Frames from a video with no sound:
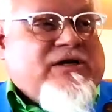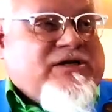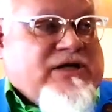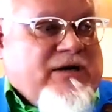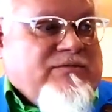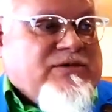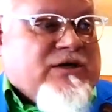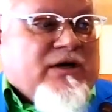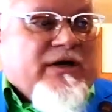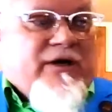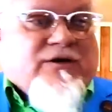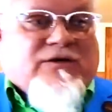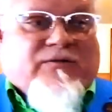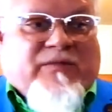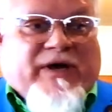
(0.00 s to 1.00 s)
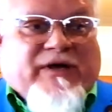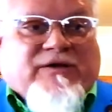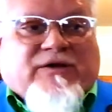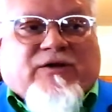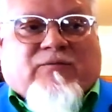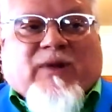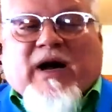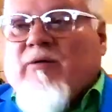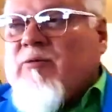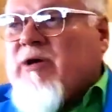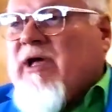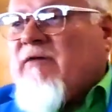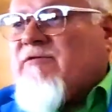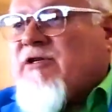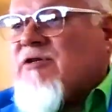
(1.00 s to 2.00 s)
it seems clear to me that the Bible
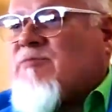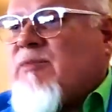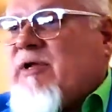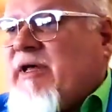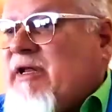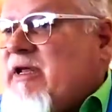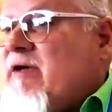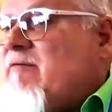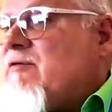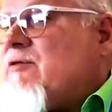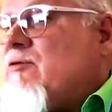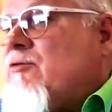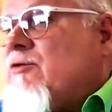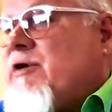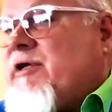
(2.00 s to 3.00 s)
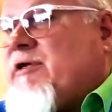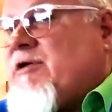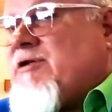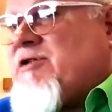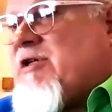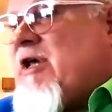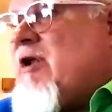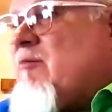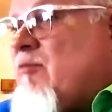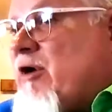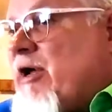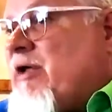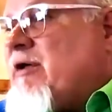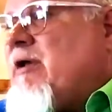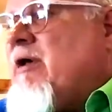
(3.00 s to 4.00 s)
gives us plenty of authority to
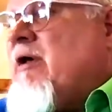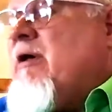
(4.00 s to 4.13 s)
celebrate